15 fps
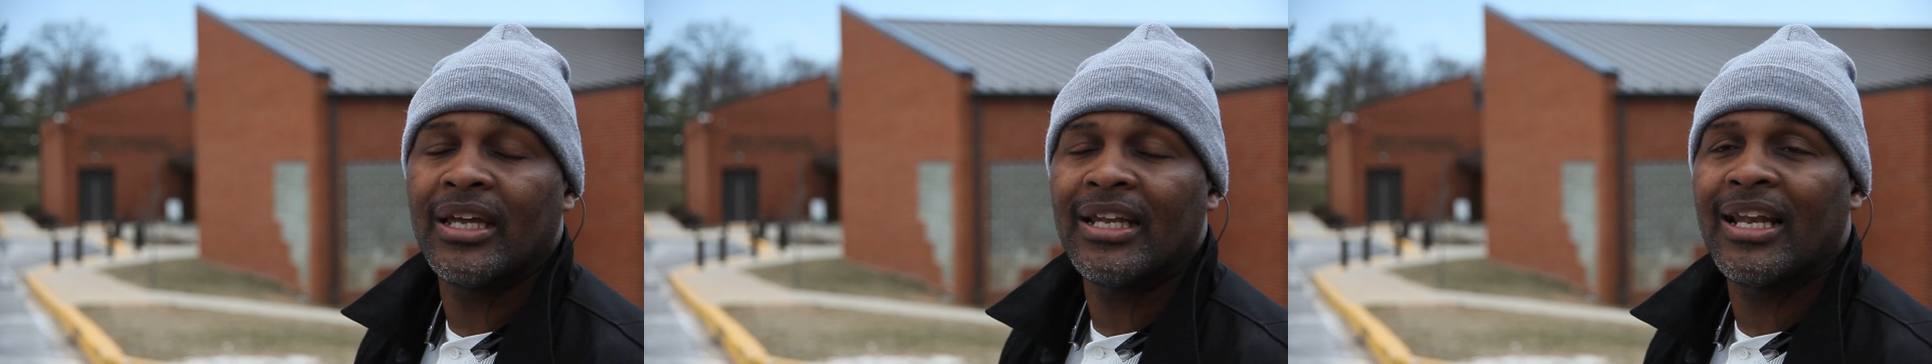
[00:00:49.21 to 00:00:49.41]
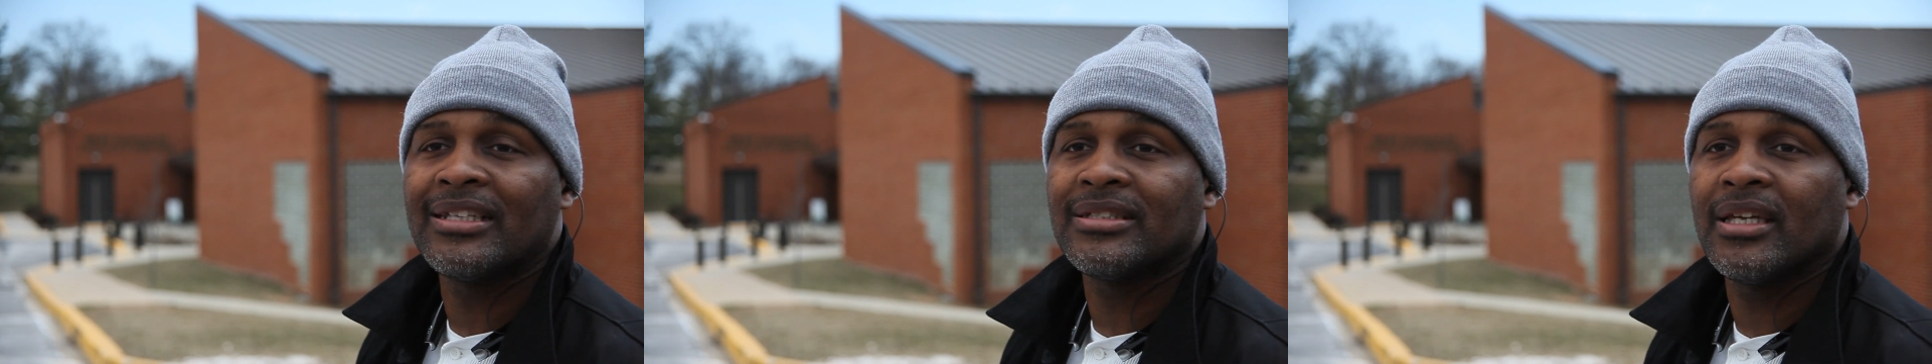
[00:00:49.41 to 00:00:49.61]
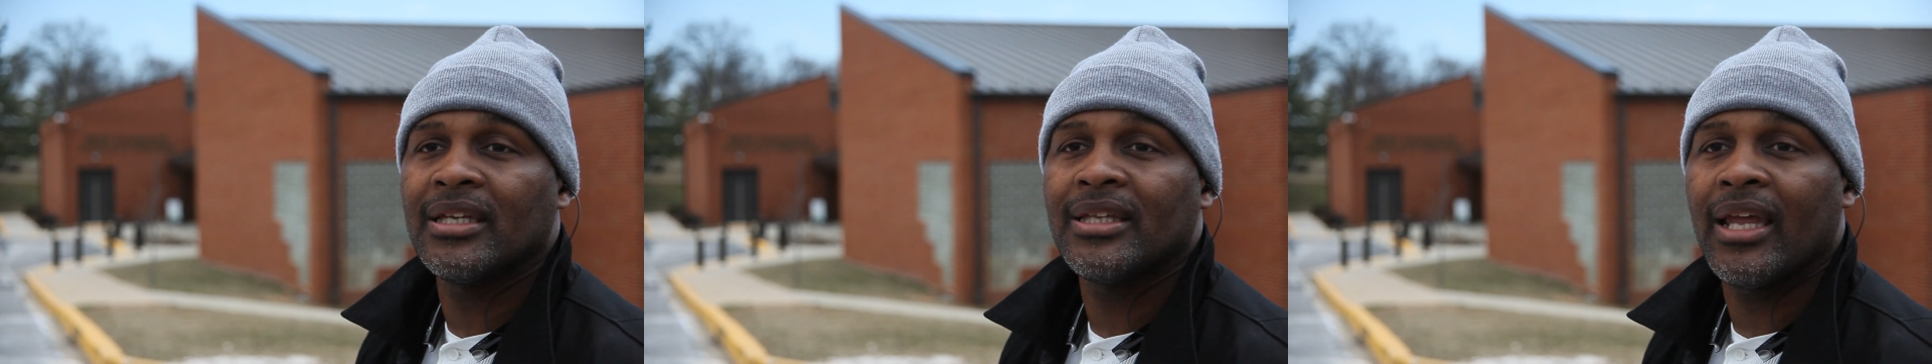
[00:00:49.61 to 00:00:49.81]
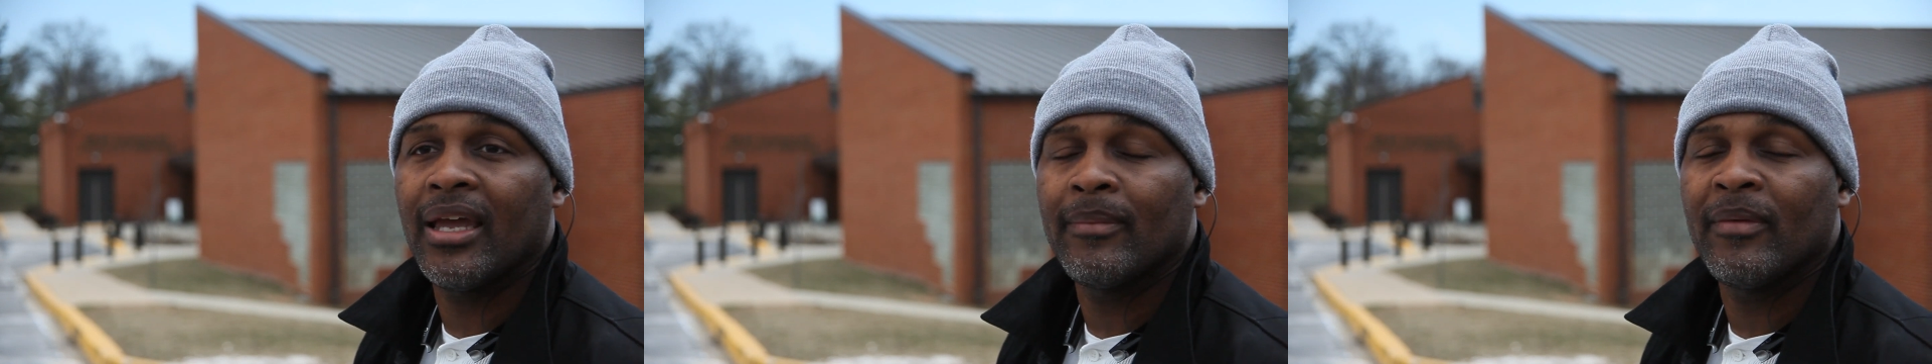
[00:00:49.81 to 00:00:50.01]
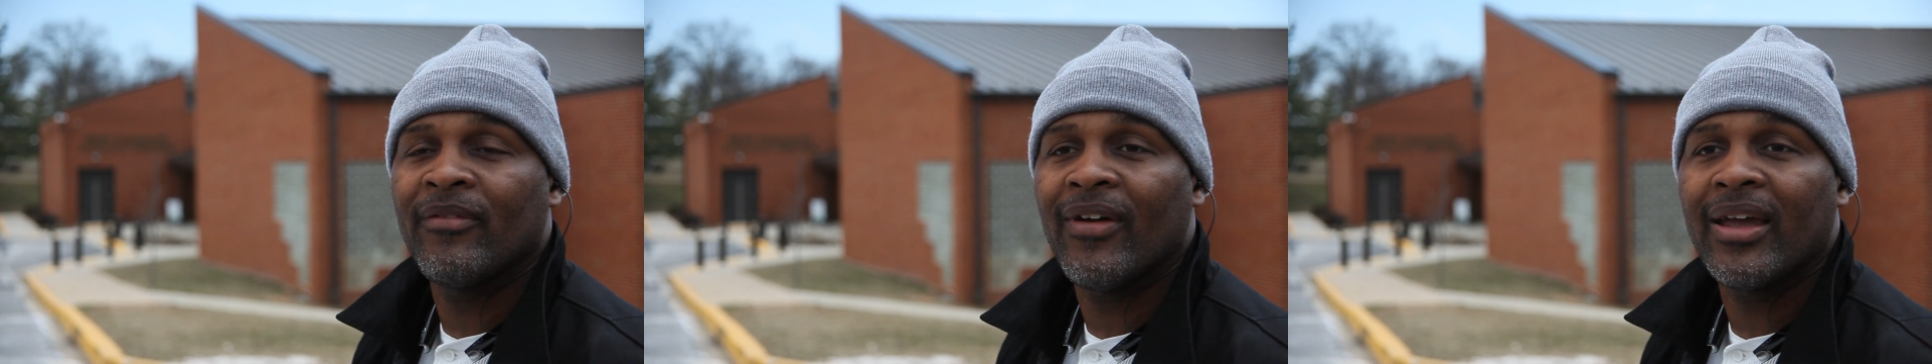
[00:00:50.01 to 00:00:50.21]
And I said,
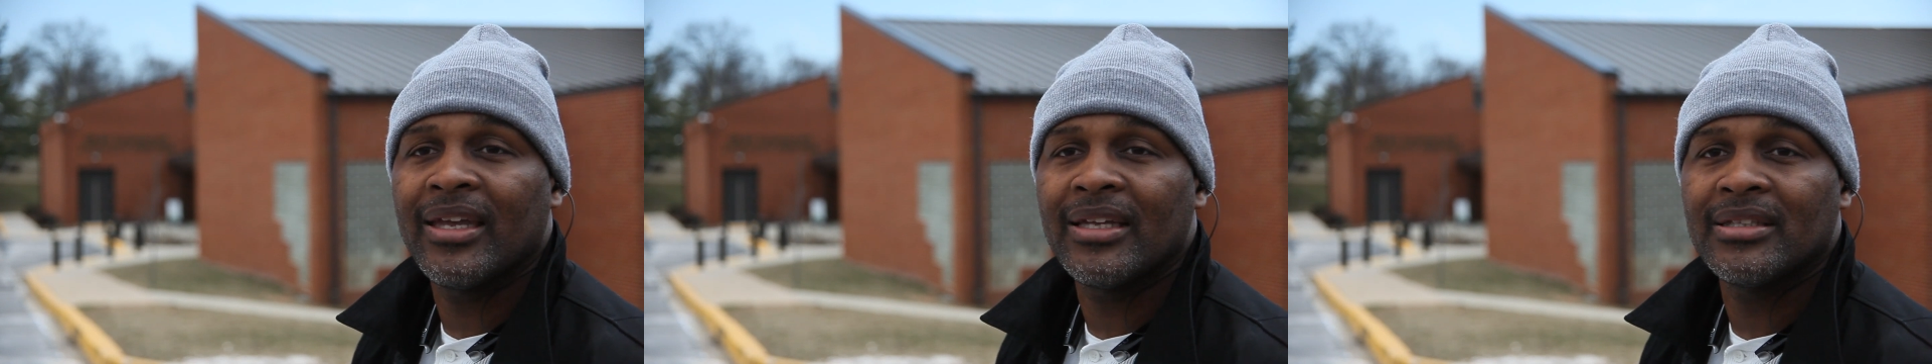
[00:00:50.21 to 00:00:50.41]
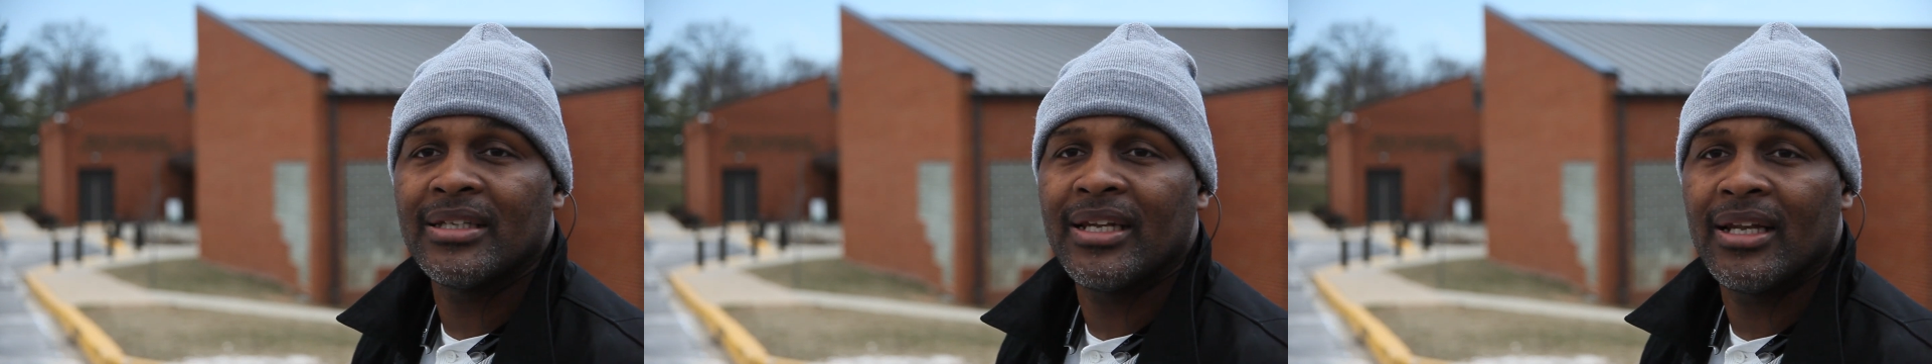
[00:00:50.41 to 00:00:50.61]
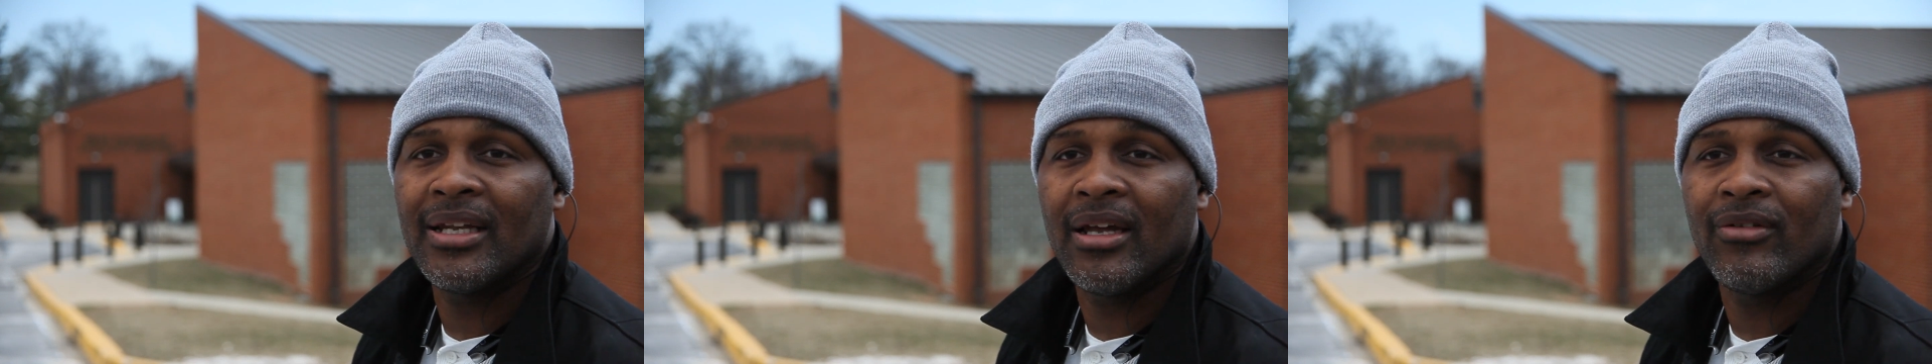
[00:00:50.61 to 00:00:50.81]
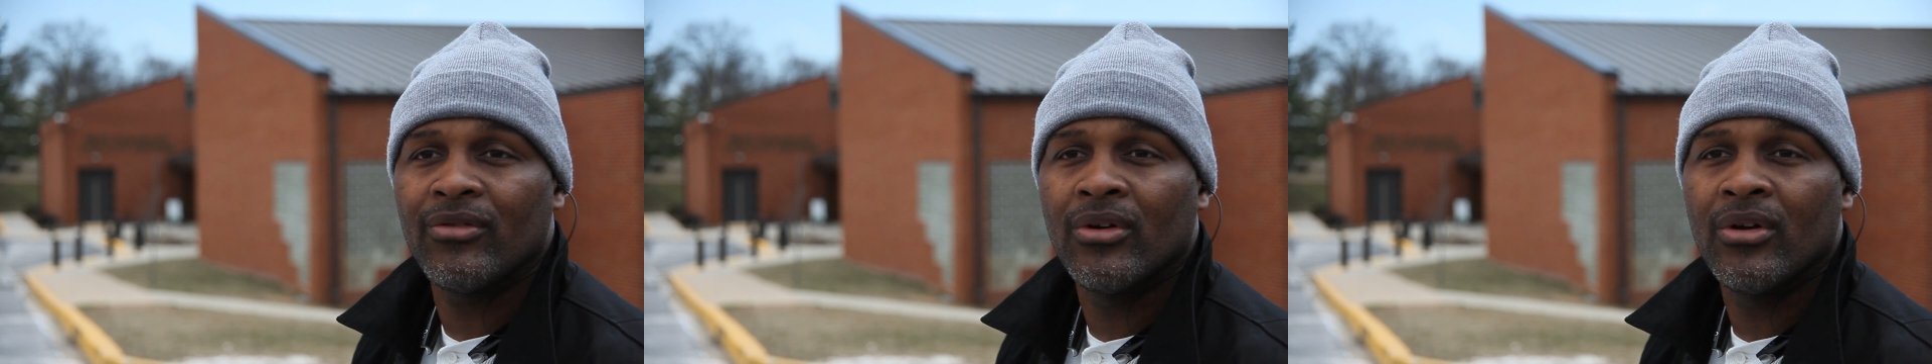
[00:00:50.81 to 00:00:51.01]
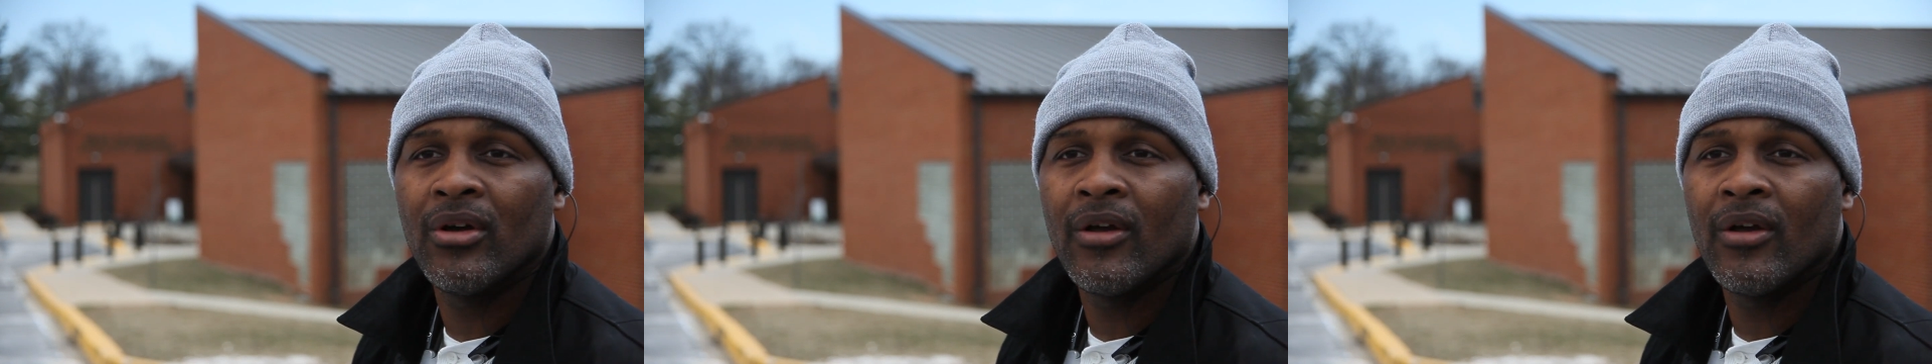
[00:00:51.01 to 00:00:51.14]
damn, if I get to that level